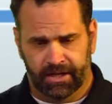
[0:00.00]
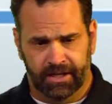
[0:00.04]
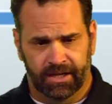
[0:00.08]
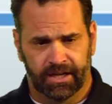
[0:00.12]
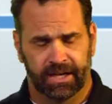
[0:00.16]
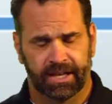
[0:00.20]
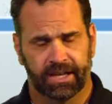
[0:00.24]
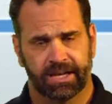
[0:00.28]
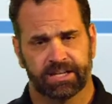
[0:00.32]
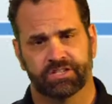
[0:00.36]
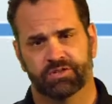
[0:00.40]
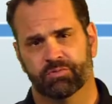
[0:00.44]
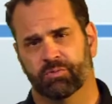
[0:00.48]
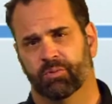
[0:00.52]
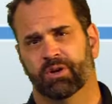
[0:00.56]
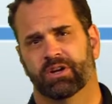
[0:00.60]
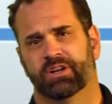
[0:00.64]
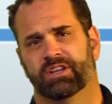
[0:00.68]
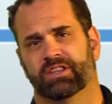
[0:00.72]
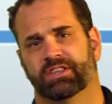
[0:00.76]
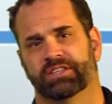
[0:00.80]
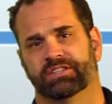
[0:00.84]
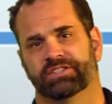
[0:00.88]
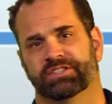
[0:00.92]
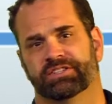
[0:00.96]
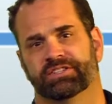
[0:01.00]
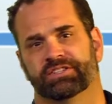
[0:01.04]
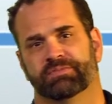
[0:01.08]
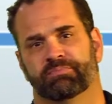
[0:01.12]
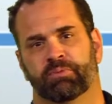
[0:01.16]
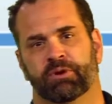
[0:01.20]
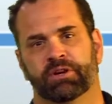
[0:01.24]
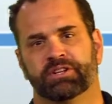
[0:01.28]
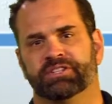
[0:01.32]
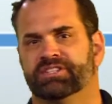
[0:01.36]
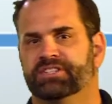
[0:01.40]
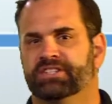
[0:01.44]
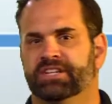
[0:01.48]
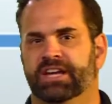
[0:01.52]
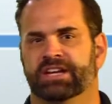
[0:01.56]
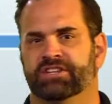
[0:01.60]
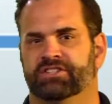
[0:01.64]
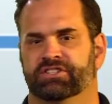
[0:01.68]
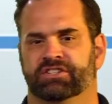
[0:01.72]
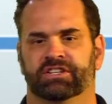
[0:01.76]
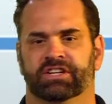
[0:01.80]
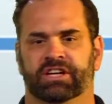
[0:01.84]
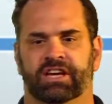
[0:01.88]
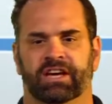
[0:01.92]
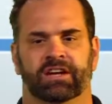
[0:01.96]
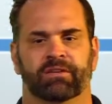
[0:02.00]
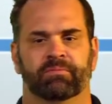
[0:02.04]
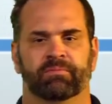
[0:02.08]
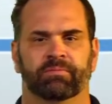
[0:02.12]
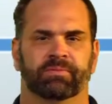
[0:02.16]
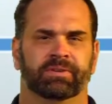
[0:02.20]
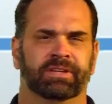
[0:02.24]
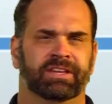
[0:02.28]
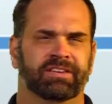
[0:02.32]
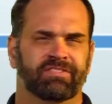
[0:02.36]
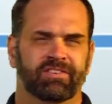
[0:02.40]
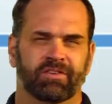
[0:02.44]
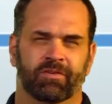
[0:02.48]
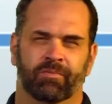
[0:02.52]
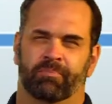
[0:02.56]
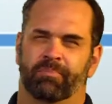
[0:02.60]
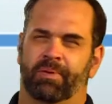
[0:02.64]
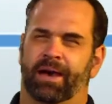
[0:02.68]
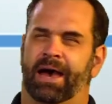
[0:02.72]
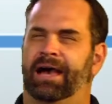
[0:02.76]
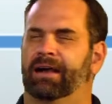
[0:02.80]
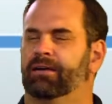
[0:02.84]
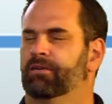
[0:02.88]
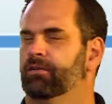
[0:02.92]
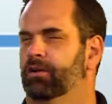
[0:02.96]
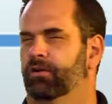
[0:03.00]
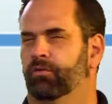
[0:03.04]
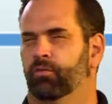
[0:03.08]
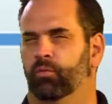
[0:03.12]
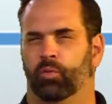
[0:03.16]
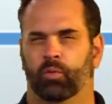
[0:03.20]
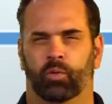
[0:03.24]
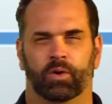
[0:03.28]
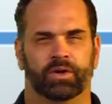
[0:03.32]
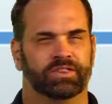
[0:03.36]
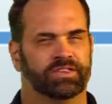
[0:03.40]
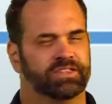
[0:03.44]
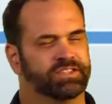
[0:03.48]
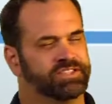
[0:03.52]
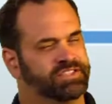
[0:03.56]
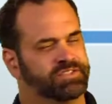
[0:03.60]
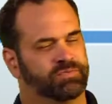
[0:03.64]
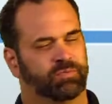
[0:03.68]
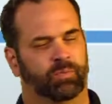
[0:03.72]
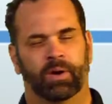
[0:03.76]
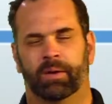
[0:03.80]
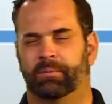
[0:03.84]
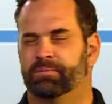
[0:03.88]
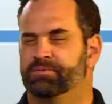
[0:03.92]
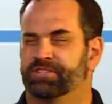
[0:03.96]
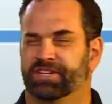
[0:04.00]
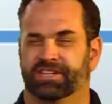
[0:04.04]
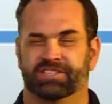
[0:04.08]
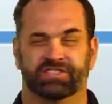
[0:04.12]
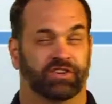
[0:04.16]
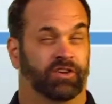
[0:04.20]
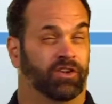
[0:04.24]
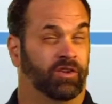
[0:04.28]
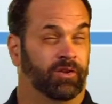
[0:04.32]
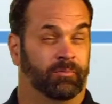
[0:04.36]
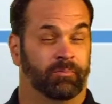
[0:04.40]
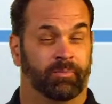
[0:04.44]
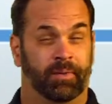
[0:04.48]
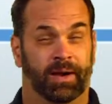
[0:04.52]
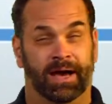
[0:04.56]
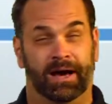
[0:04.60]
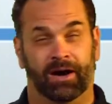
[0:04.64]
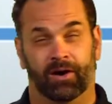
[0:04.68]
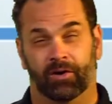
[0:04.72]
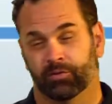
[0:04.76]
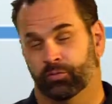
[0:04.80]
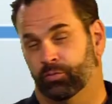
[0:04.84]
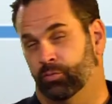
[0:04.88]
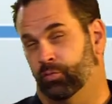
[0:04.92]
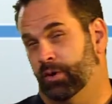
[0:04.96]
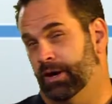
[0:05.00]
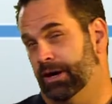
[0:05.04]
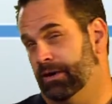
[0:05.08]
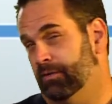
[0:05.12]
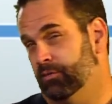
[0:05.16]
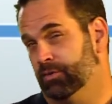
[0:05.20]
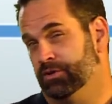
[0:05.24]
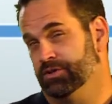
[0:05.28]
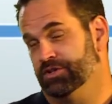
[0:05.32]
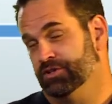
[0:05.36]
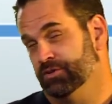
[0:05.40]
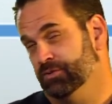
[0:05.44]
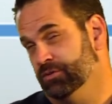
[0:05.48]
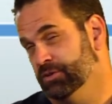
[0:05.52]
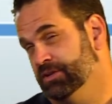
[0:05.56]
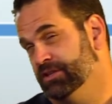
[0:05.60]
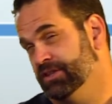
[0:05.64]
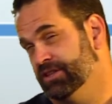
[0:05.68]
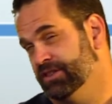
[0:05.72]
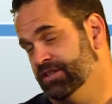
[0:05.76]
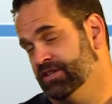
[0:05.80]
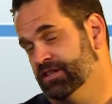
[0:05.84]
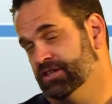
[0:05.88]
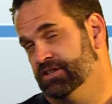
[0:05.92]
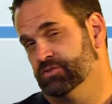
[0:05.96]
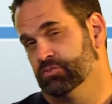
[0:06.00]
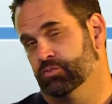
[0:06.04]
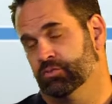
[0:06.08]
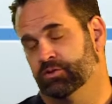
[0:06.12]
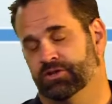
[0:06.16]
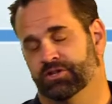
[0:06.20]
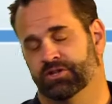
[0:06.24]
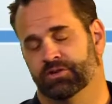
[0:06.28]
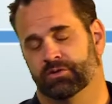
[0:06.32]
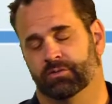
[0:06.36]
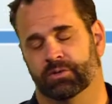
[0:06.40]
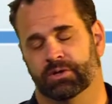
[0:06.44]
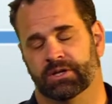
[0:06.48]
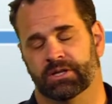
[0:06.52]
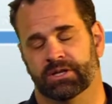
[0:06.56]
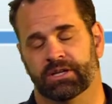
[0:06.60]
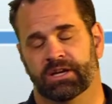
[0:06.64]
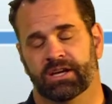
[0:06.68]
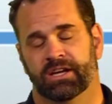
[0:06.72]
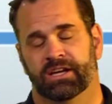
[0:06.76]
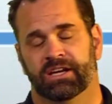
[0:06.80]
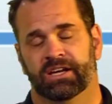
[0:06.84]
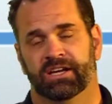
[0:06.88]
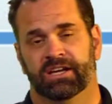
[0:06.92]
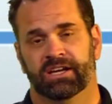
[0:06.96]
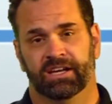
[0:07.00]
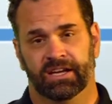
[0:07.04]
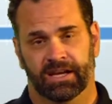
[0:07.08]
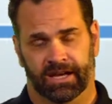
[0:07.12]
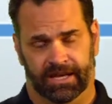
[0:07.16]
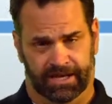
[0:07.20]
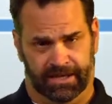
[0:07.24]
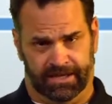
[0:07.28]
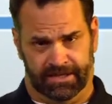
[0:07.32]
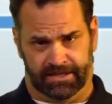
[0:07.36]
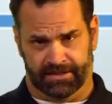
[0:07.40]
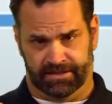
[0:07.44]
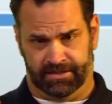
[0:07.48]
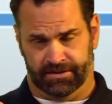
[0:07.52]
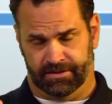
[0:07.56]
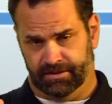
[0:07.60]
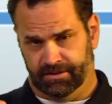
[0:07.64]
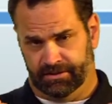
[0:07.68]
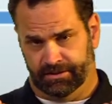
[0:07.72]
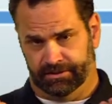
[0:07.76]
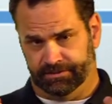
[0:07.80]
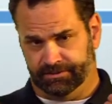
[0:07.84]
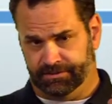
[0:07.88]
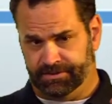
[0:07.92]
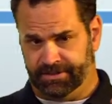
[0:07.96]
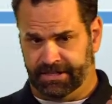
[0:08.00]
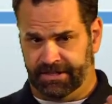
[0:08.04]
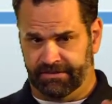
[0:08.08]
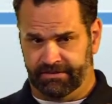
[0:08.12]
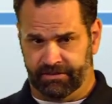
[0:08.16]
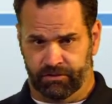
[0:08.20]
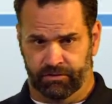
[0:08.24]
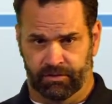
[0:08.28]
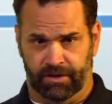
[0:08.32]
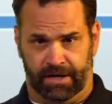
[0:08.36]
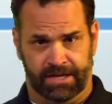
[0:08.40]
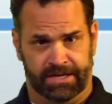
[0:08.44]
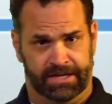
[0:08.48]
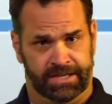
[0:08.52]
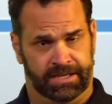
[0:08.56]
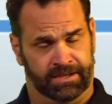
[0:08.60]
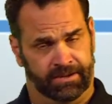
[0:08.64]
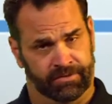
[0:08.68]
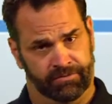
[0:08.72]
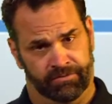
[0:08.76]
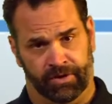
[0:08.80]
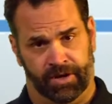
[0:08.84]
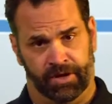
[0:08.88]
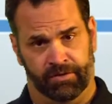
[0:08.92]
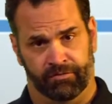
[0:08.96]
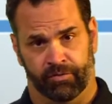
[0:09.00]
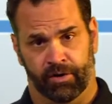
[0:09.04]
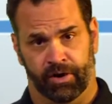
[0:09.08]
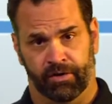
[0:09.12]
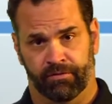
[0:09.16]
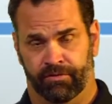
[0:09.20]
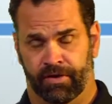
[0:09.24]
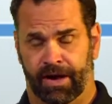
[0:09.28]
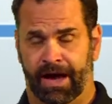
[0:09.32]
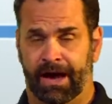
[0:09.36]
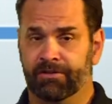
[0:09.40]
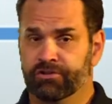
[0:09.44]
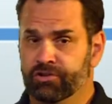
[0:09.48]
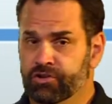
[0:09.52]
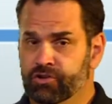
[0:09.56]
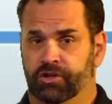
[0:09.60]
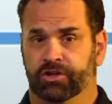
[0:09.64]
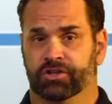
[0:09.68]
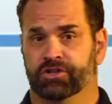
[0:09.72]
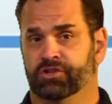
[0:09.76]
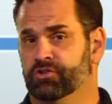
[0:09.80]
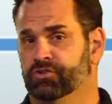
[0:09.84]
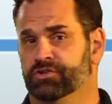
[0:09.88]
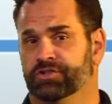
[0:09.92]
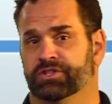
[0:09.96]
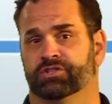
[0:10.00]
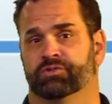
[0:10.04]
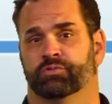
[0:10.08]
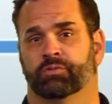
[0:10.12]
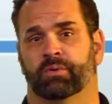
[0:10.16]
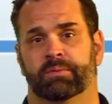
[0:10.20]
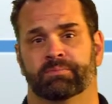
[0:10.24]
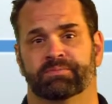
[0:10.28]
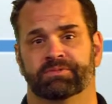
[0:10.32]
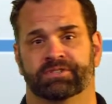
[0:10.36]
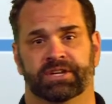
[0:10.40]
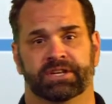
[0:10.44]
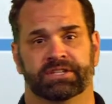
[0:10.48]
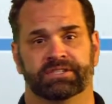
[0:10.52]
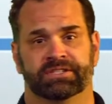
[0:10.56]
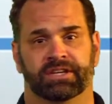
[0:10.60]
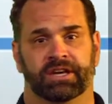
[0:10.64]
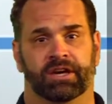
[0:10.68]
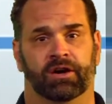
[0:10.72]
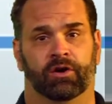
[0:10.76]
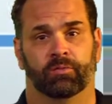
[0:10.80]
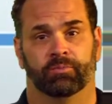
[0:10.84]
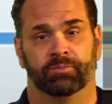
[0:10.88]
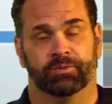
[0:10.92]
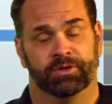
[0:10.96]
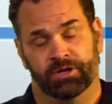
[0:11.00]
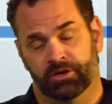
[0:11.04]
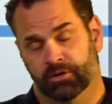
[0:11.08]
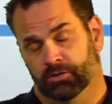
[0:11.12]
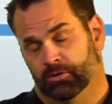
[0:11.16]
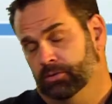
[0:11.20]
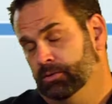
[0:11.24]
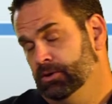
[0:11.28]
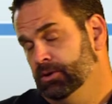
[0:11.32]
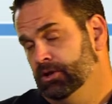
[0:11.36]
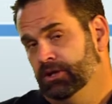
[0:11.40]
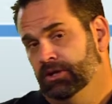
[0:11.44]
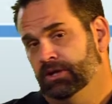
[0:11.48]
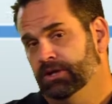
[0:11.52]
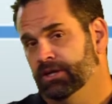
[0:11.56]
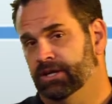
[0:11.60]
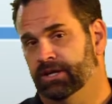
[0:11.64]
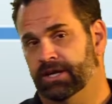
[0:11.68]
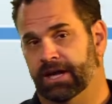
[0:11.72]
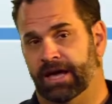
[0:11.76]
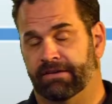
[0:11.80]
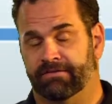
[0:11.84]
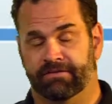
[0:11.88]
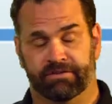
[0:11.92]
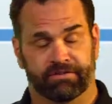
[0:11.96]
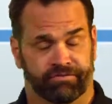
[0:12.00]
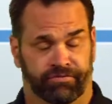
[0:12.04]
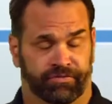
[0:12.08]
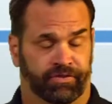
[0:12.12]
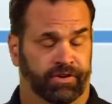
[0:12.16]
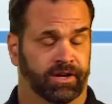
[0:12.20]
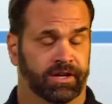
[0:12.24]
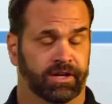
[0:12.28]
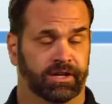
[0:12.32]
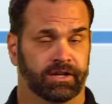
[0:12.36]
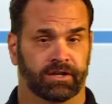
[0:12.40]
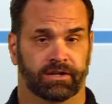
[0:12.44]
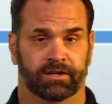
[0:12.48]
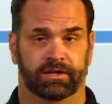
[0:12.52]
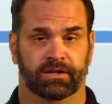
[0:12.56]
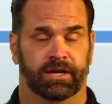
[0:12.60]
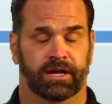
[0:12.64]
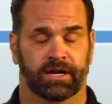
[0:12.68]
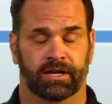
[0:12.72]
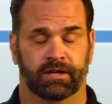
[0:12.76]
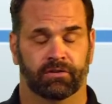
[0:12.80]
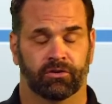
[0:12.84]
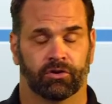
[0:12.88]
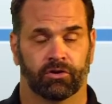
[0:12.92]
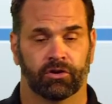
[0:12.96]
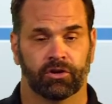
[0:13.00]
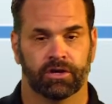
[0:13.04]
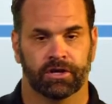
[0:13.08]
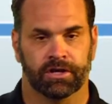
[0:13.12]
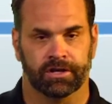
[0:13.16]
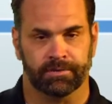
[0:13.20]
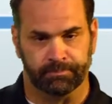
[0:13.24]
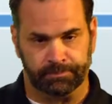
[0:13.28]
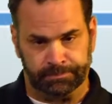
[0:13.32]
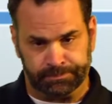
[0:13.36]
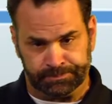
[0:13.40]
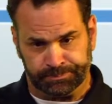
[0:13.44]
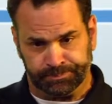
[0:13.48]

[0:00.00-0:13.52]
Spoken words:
And I just wanted this presentation to kind of give you a background of what this website's all about, why we're doing the things we're doing, and to give you an idea of how you could use this website to help you in having fun and learning.